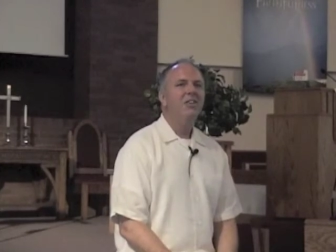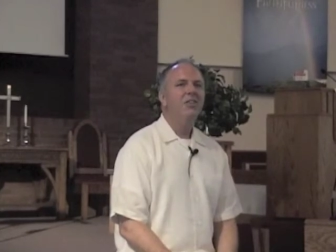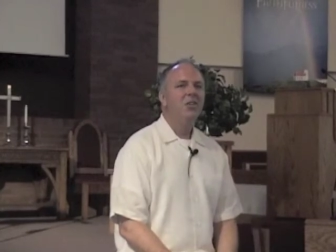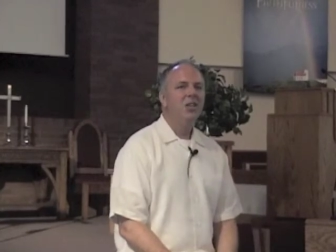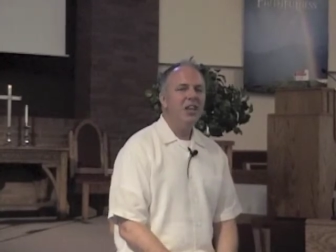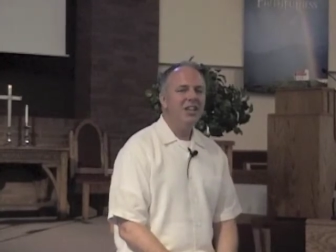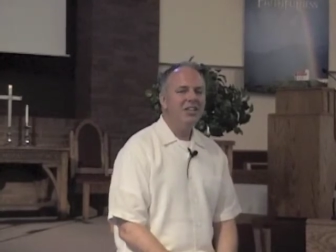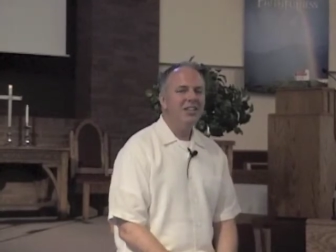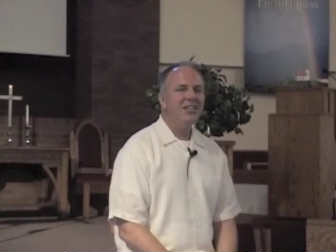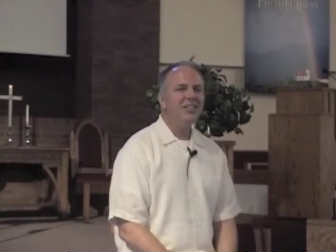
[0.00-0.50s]

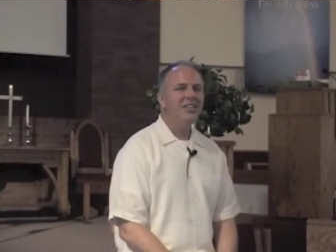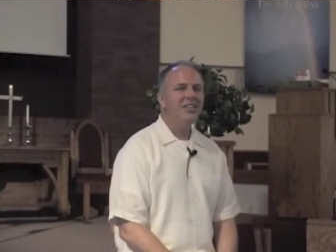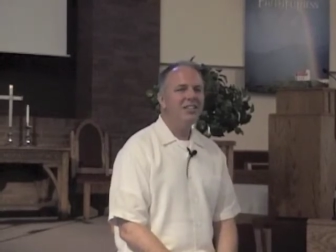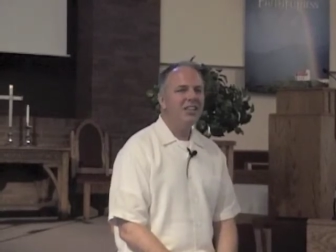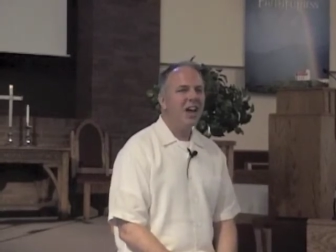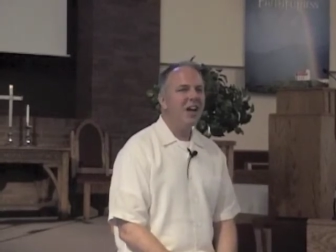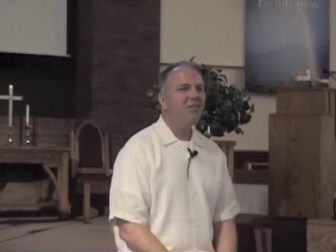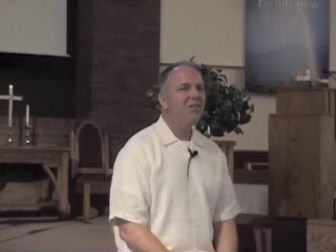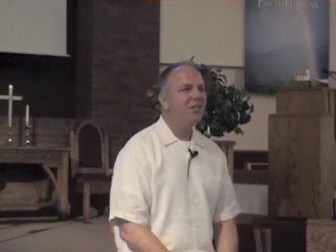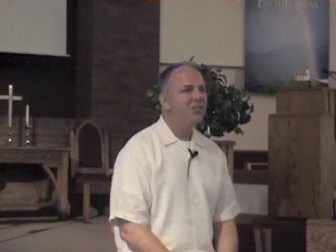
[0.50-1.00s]
Jesus does
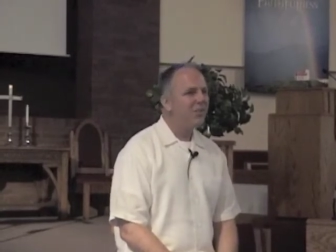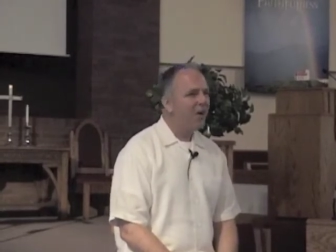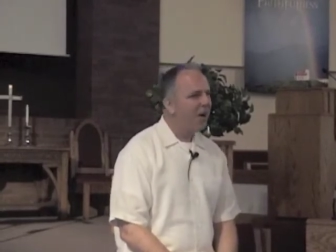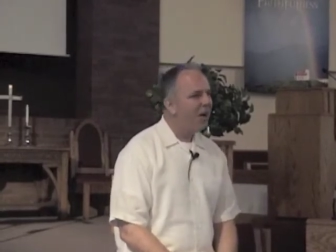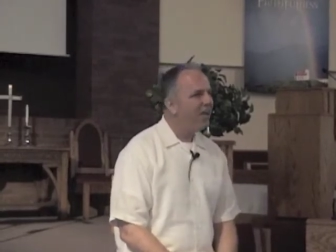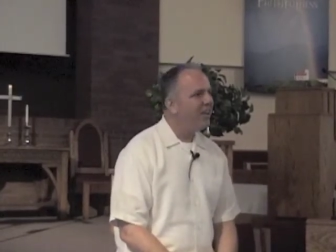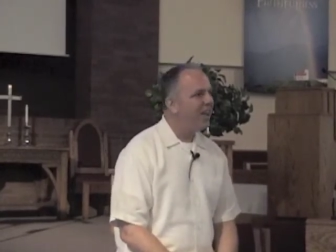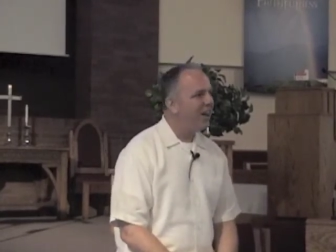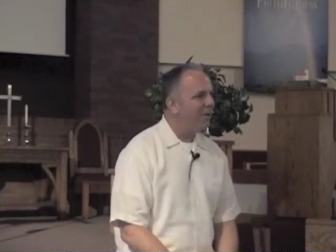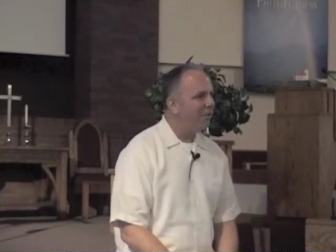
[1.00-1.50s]
not
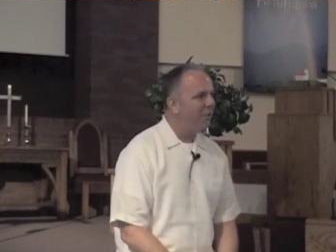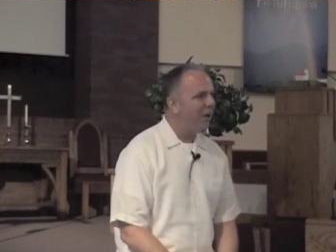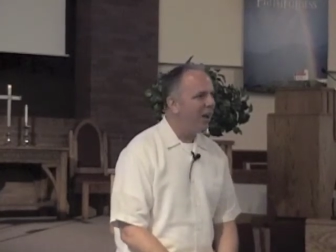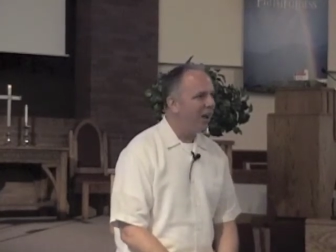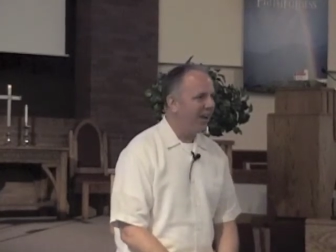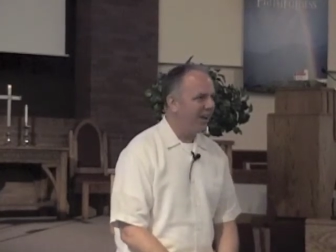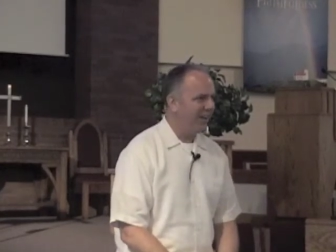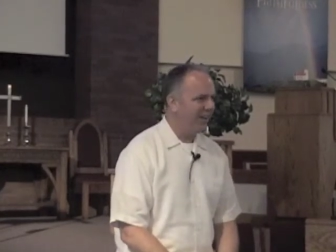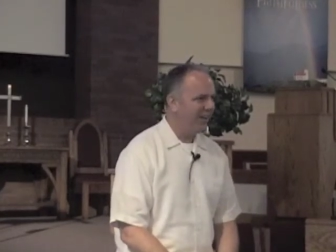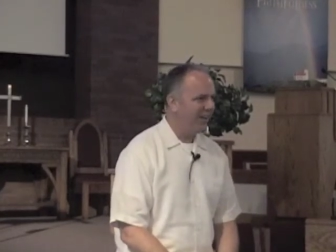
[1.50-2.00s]
respond that
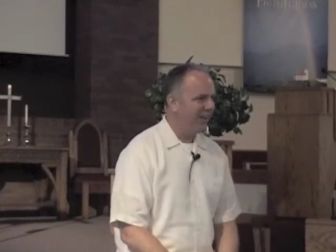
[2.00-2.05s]
way.